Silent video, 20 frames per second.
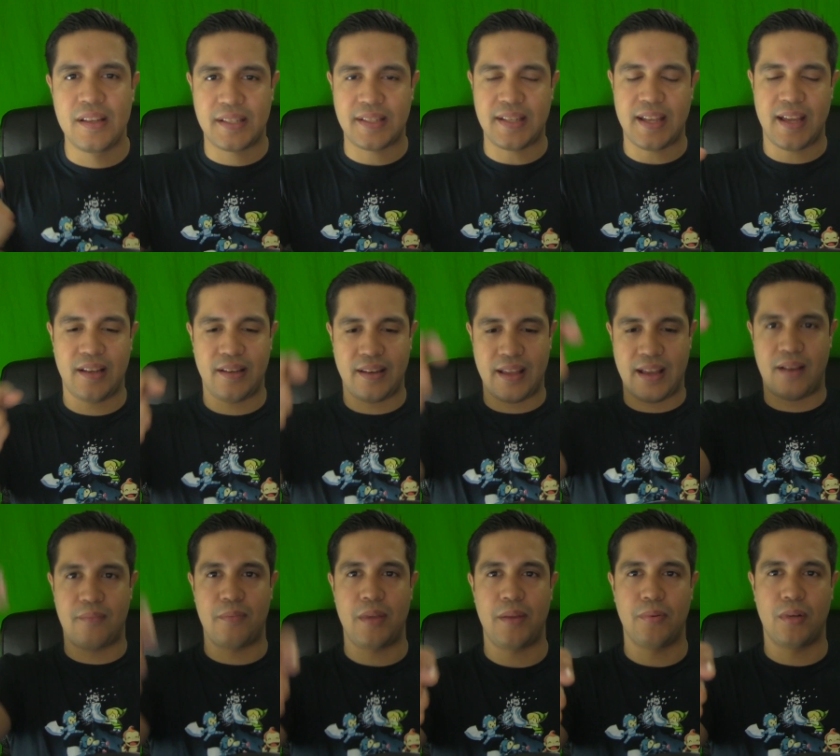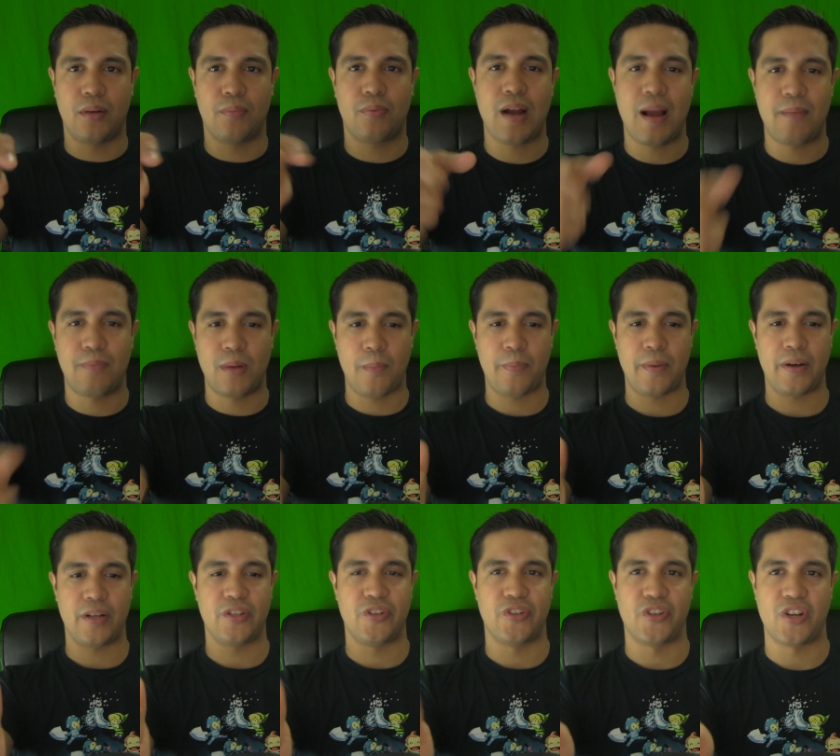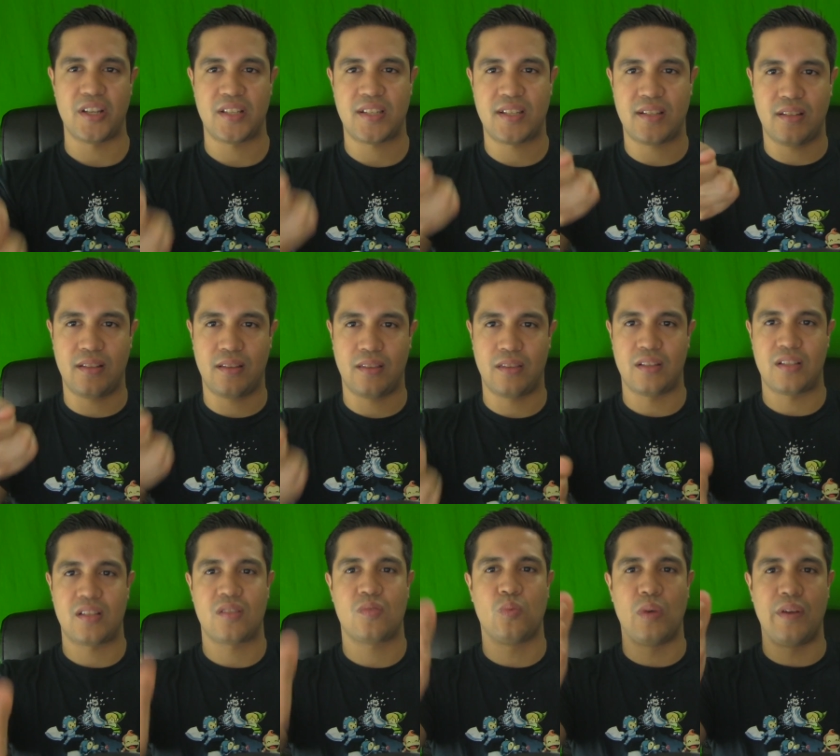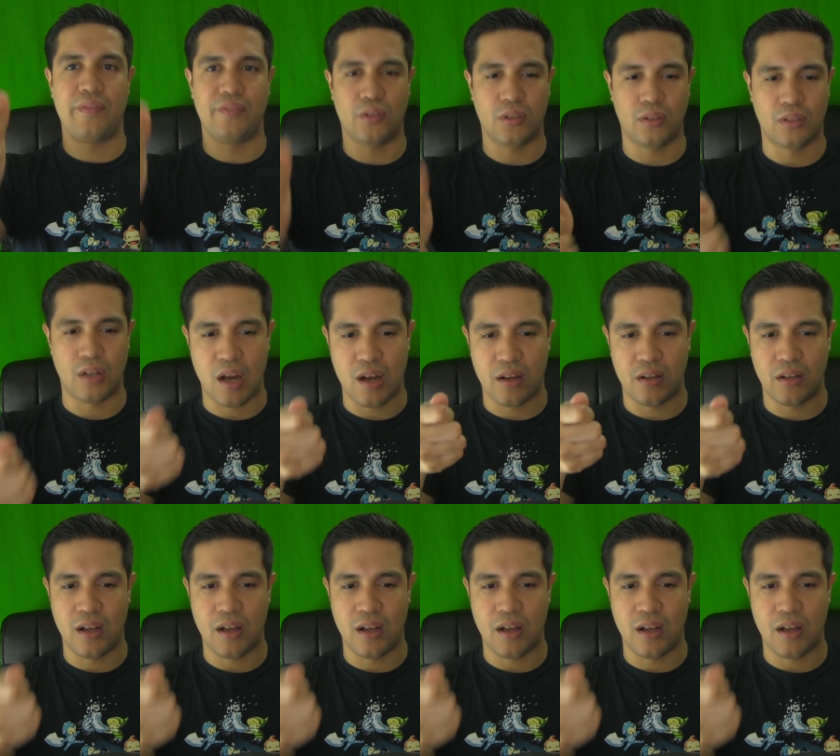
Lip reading: stand that I'm able to prop up and adjust the swivel